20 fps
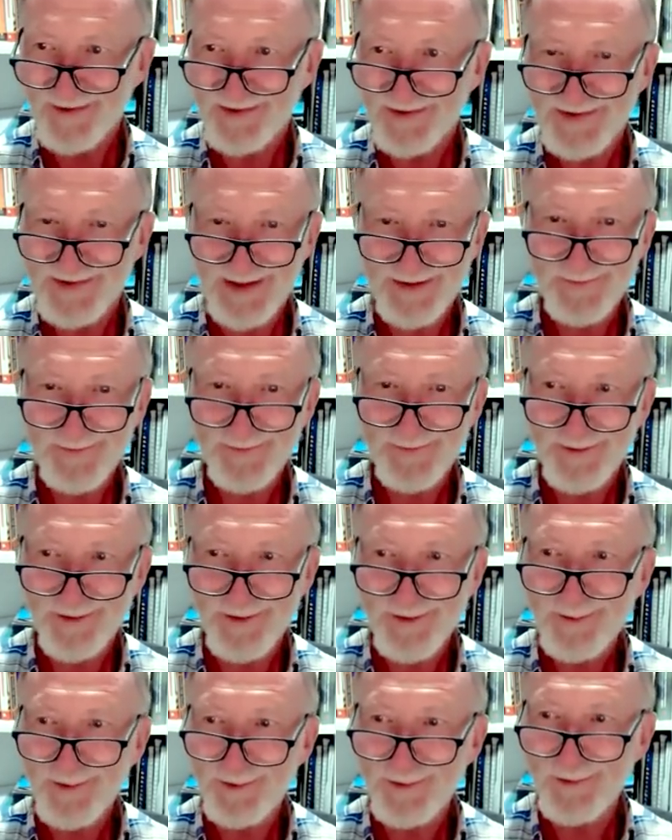the skin
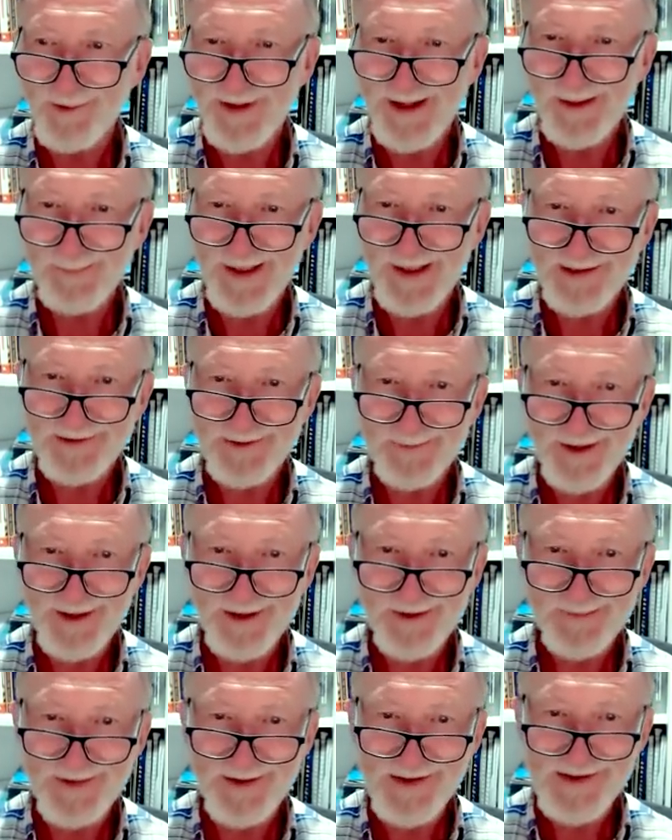flora with all our
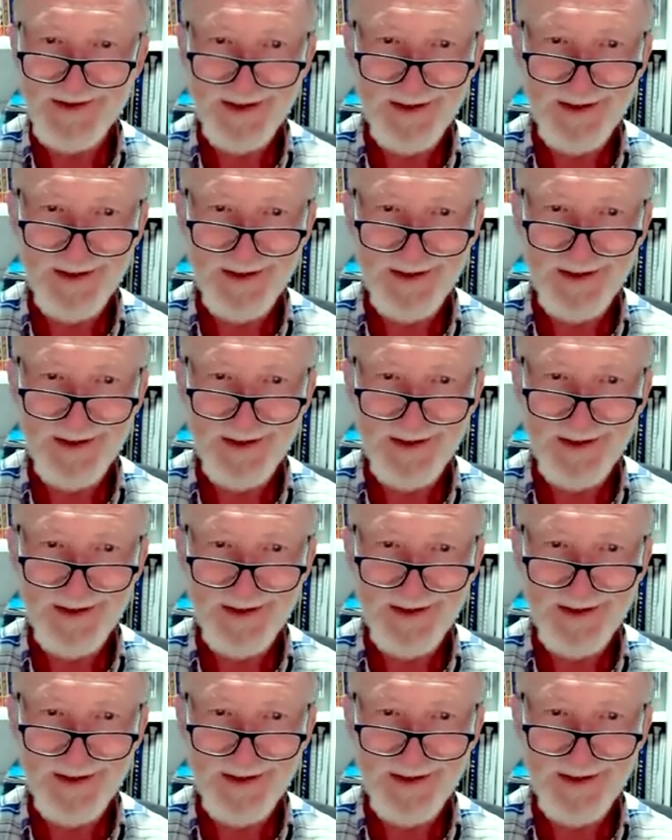microbiome there. It's